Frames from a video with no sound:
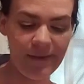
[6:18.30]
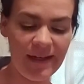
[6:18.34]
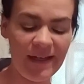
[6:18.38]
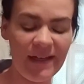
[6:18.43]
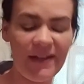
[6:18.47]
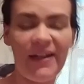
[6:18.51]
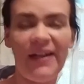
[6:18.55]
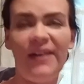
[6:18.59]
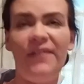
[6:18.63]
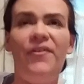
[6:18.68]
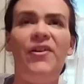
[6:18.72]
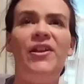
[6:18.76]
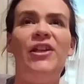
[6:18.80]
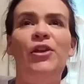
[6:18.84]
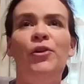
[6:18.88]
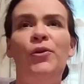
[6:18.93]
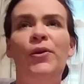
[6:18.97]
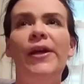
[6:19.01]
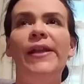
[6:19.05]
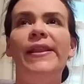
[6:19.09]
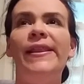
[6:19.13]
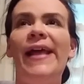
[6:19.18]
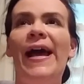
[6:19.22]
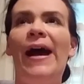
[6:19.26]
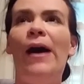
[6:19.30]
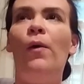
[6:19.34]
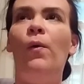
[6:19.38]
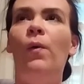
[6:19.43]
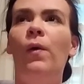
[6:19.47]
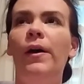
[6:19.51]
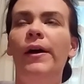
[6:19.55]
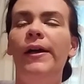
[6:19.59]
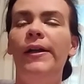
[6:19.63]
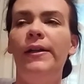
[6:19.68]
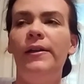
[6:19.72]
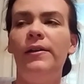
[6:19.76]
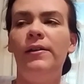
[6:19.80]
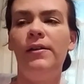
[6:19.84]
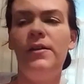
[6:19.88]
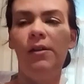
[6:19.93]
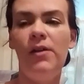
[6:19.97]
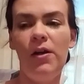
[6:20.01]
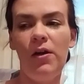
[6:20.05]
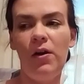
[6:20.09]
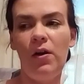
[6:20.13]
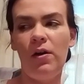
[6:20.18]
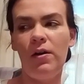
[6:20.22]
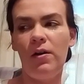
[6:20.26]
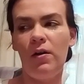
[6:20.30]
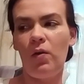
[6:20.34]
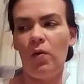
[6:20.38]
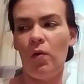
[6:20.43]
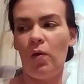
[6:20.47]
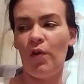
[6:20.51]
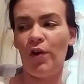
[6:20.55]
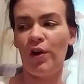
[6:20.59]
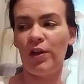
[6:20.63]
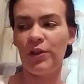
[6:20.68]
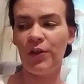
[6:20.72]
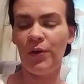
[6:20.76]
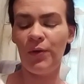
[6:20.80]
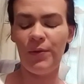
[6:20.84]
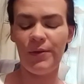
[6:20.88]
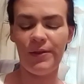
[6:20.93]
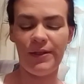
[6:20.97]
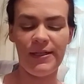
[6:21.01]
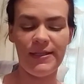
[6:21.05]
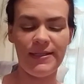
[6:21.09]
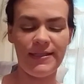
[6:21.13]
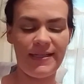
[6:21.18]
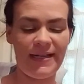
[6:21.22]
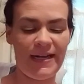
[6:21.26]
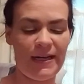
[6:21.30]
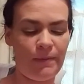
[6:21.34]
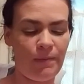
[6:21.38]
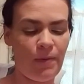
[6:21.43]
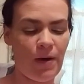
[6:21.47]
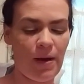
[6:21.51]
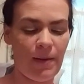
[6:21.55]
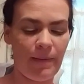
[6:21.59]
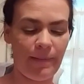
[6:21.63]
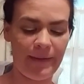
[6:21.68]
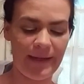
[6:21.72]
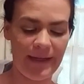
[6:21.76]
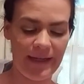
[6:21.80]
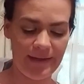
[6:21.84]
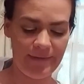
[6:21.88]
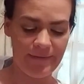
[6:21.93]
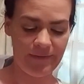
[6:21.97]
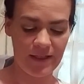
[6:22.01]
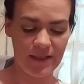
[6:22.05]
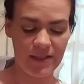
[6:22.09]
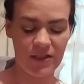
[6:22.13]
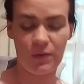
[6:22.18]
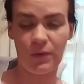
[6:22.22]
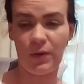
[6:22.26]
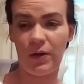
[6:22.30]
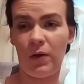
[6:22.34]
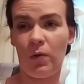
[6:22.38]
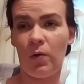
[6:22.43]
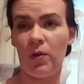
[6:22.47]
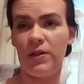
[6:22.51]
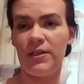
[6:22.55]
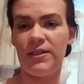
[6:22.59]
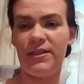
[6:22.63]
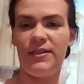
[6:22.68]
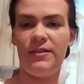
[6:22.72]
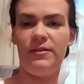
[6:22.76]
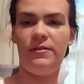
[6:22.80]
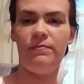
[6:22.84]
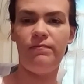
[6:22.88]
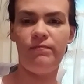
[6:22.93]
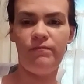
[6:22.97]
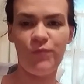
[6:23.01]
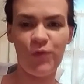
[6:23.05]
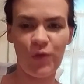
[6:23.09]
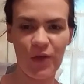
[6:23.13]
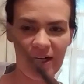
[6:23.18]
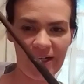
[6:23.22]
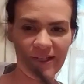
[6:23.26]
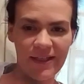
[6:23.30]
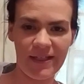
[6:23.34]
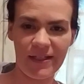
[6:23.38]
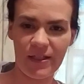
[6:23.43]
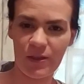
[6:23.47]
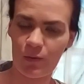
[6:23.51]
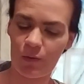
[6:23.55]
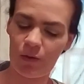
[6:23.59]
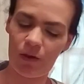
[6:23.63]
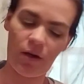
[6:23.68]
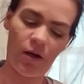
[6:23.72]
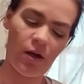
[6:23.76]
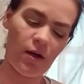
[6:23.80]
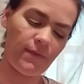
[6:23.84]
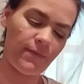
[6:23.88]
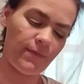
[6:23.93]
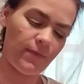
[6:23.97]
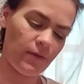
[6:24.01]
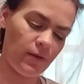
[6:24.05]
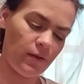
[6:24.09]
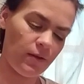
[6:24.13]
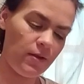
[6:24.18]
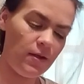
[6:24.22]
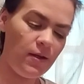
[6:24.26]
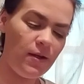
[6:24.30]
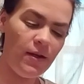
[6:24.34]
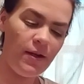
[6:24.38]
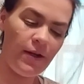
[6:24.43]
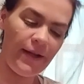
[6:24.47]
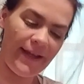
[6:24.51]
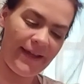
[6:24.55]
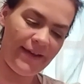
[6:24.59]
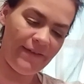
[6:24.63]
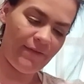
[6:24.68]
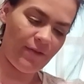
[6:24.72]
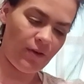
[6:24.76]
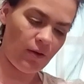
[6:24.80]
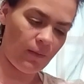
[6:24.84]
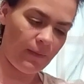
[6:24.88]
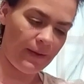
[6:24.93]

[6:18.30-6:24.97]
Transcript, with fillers: And like if I could get that one or Luna's, then I'll probably give this one or trade this one off or give